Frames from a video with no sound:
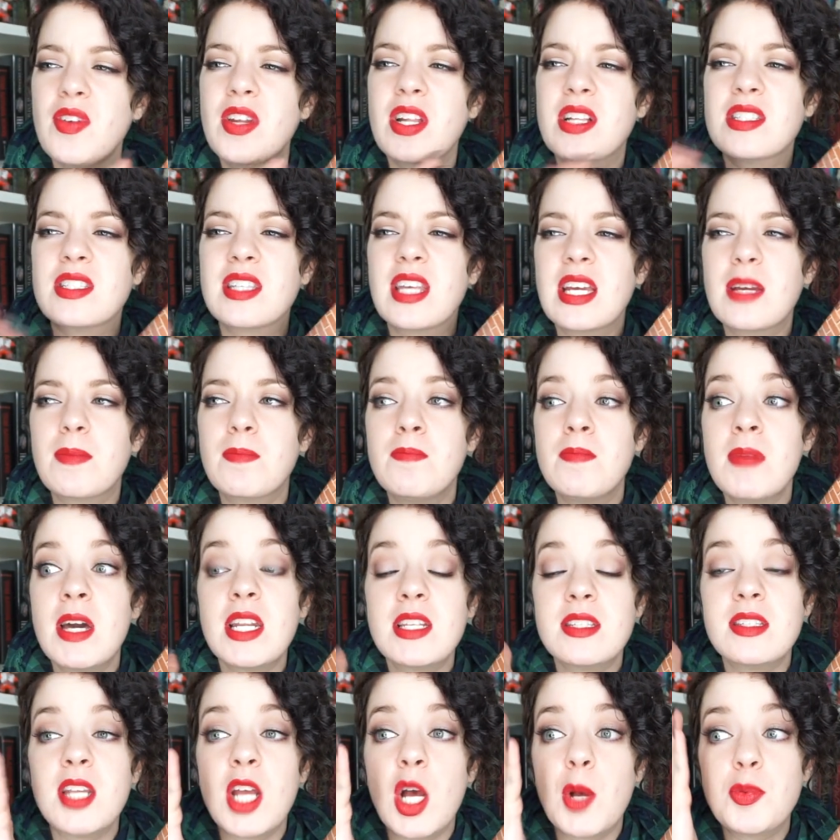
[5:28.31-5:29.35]
and it's like,
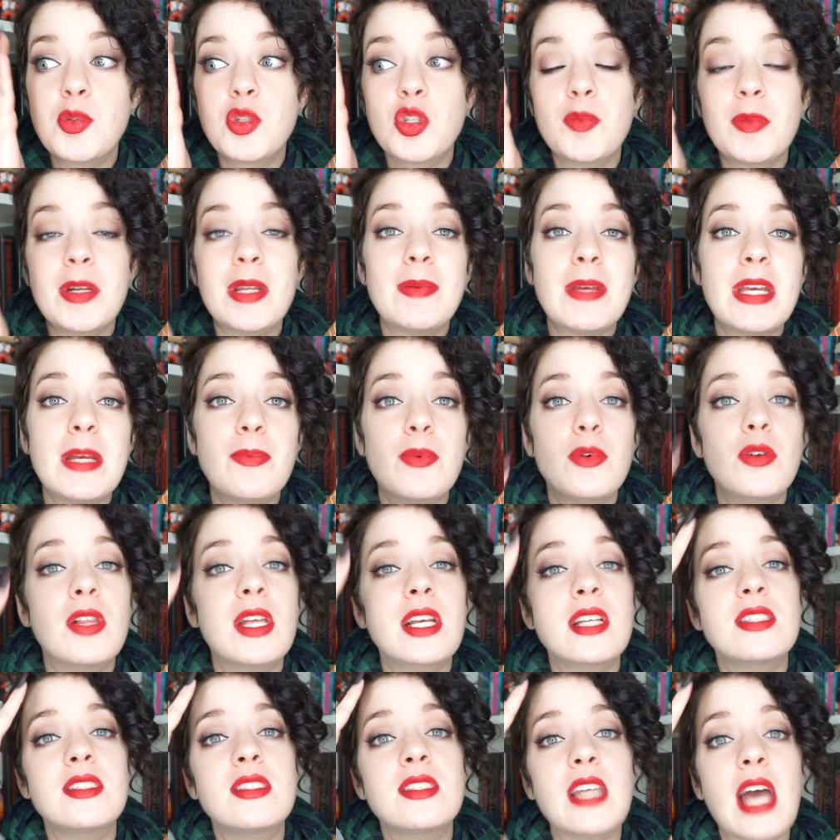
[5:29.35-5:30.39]
medicine helps so many people,
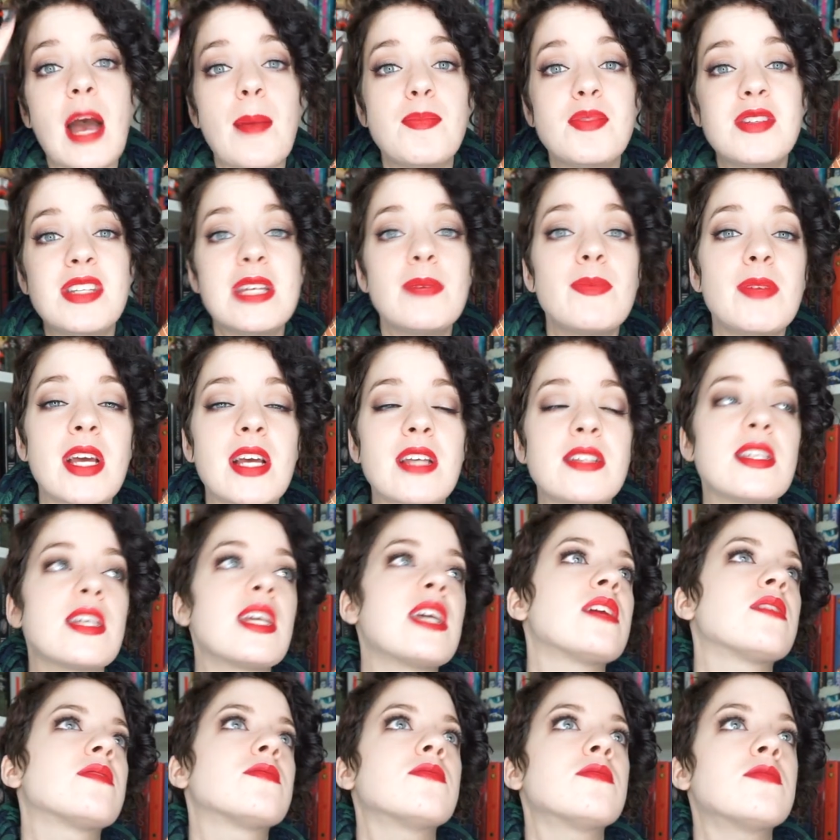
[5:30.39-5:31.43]
like, stop
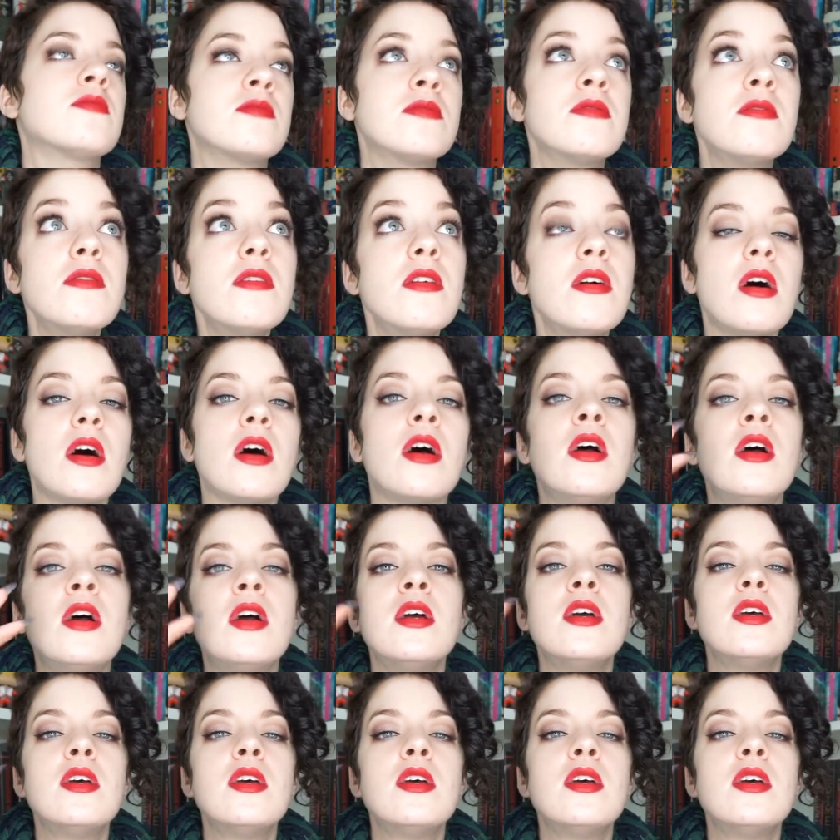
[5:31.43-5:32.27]
demonizing it. Ugh.